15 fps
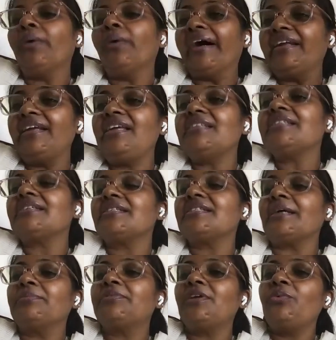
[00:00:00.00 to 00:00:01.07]
worries
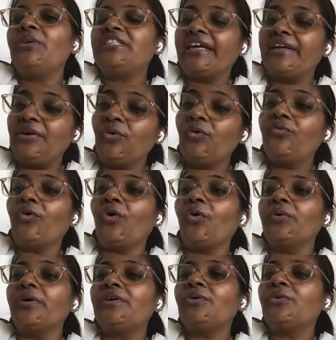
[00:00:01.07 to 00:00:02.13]
is something which I look
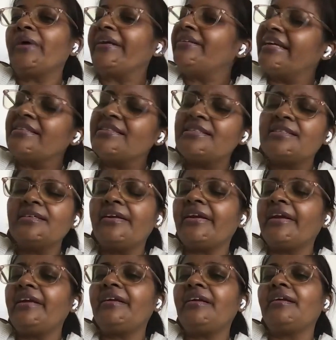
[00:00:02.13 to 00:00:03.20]
forward to. And that's the
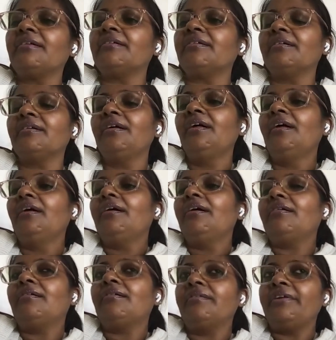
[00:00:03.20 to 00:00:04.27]
great, uh,
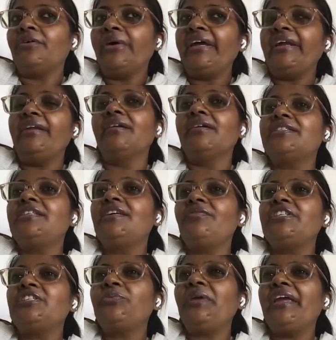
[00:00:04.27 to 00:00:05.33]
uh, you know, energy
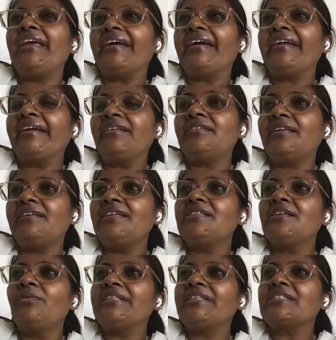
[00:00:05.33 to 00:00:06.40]
which we get, and the
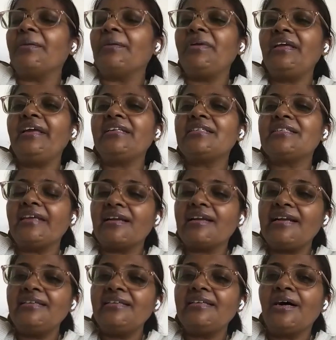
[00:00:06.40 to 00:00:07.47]
little ones coming and
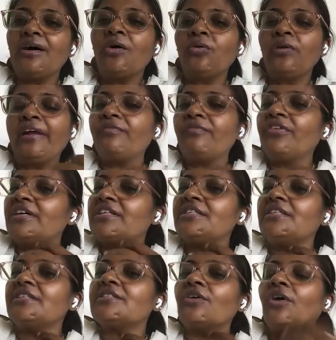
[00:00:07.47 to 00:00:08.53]
settling down. And
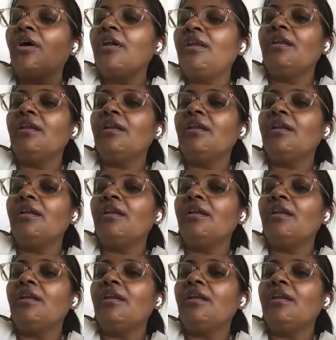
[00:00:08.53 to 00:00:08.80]
first it's all,